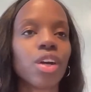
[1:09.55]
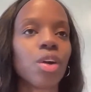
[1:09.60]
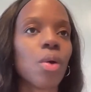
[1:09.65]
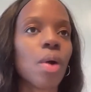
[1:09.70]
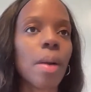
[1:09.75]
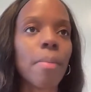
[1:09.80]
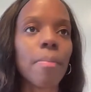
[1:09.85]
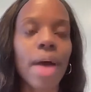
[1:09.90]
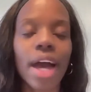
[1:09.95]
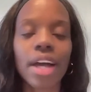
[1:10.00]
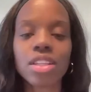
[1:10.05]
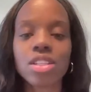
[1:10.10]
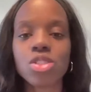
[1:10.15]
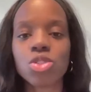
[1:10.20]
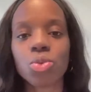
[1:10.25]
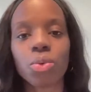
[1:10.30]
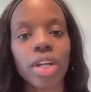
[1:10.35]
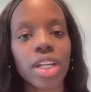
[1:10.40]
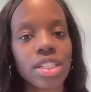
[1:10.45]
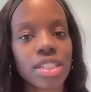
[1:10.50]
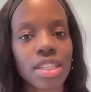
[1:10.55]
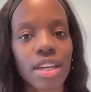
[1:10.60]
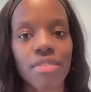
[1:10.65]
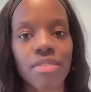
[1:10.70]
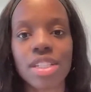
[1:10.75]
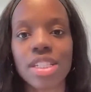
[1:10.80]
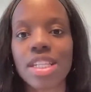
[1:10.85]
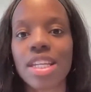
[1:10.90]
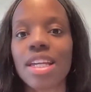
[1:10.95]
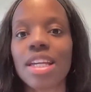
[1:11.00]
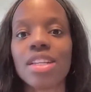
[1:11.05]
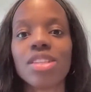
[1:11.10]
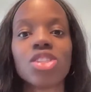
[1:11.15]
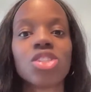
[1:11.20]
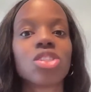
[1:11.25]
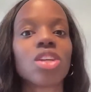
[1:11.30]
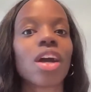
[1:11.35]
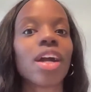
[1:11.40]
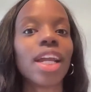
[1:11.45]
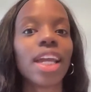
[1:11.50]
going back to 2017,
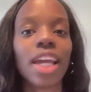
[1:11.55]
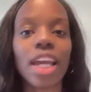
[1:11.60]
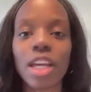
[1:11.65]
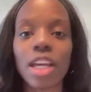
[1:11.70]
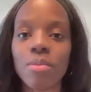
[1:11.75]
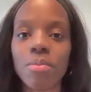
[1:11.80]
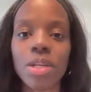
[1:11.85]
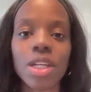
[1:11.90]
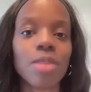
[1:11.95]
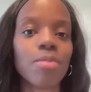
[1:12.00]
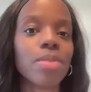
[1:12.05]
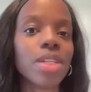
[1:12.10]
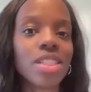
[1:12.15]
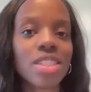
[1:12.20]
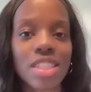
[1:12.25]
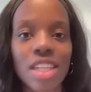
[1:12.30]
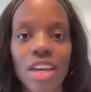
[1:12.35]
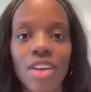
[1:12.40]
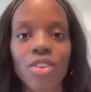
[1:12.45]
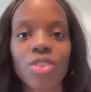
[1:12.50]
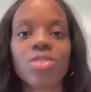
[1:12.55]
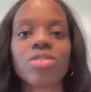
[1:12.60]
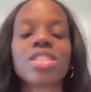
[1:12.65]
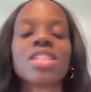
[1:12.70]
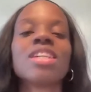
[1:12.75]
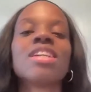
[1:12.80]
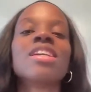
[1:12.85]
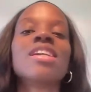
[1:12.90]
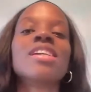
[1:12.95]
starting in B2B sales,